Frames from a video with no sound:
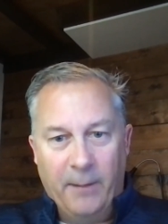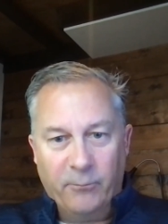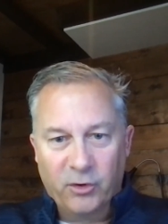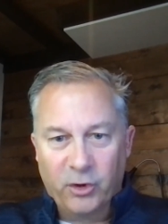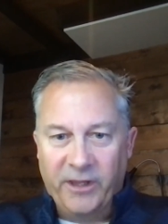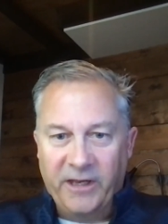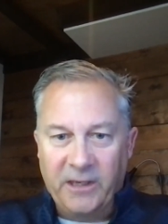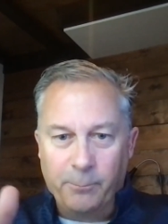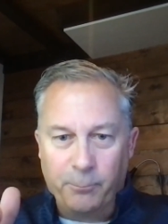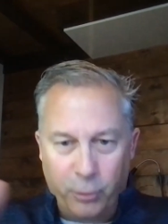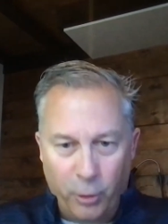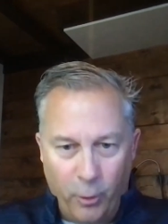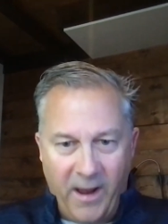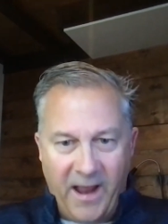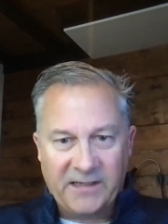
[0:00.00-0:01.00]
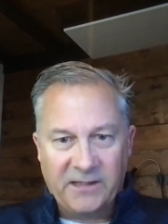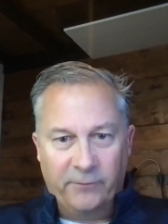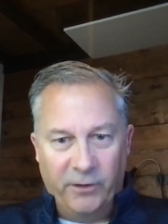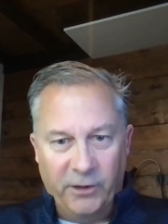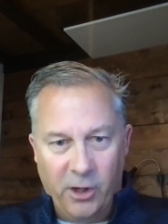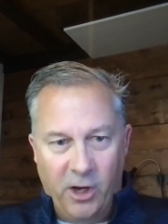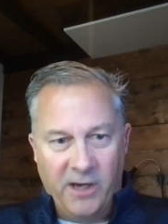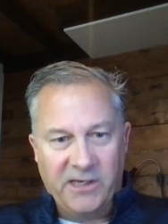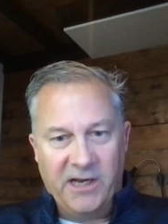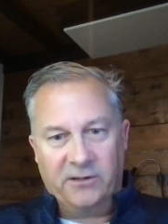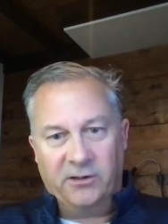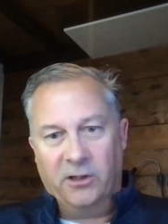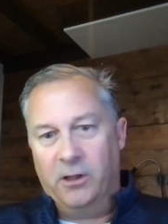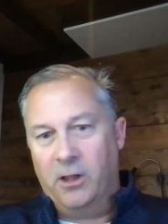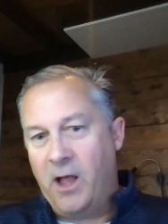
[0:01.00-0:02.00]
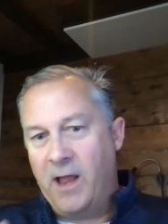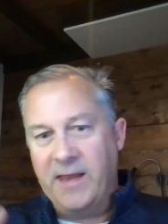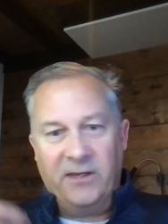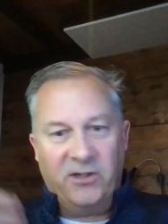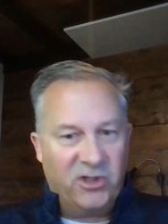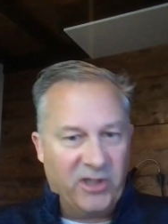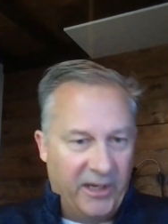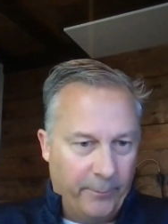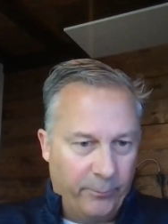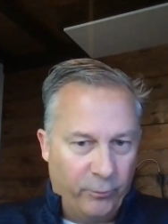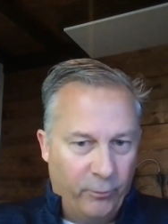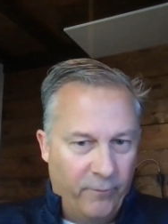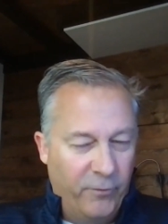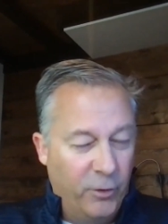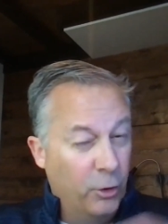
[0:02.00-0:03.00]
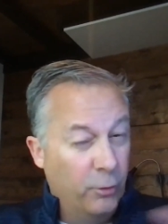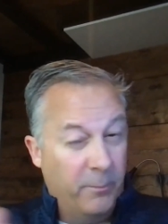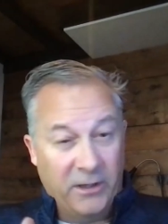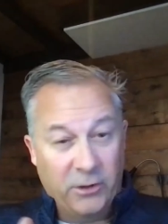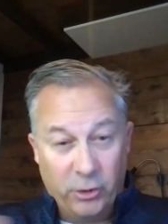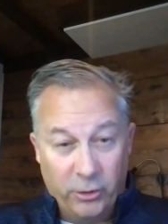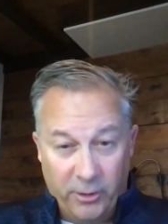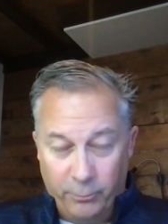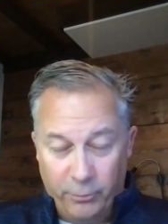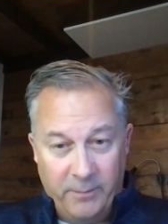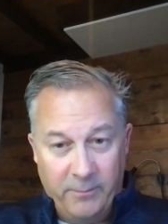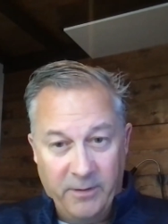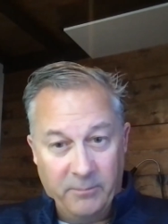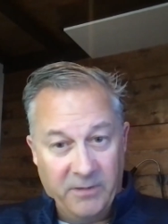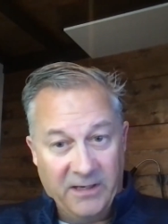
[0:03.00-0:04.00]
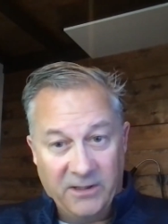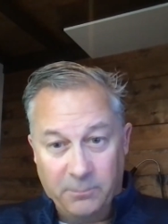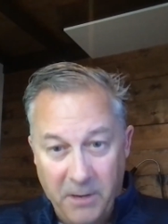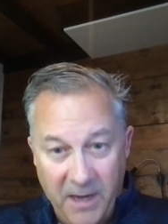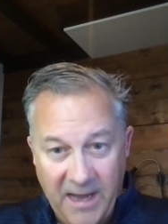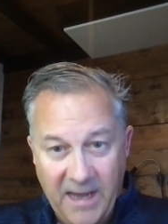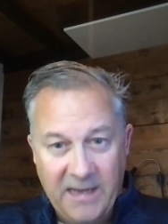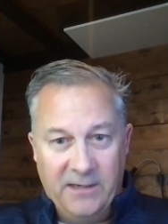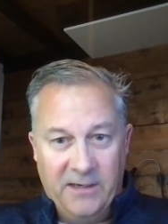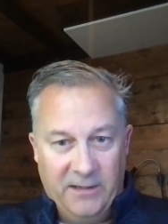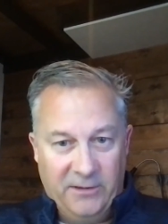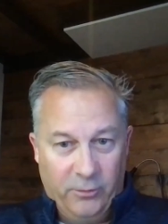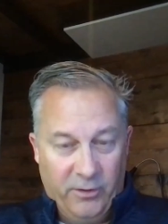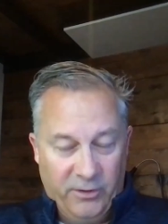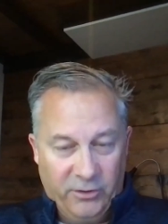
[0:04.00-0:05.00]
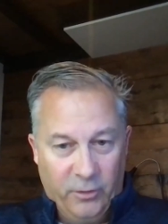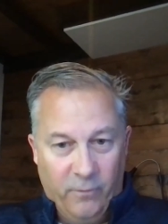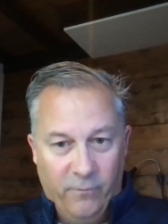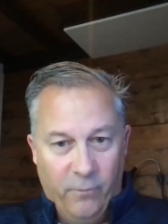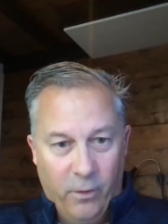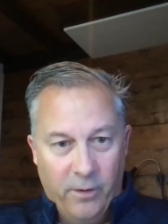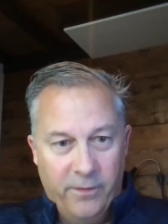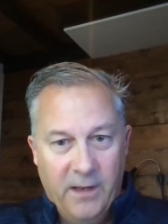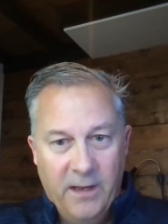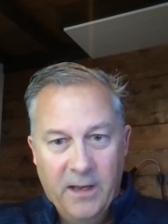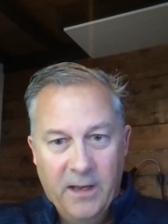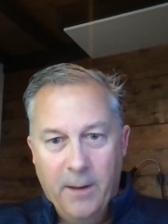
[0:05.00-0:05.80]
So they can proactively contact the client, set up the review, make sure the premium gets paid, and so on and so forth.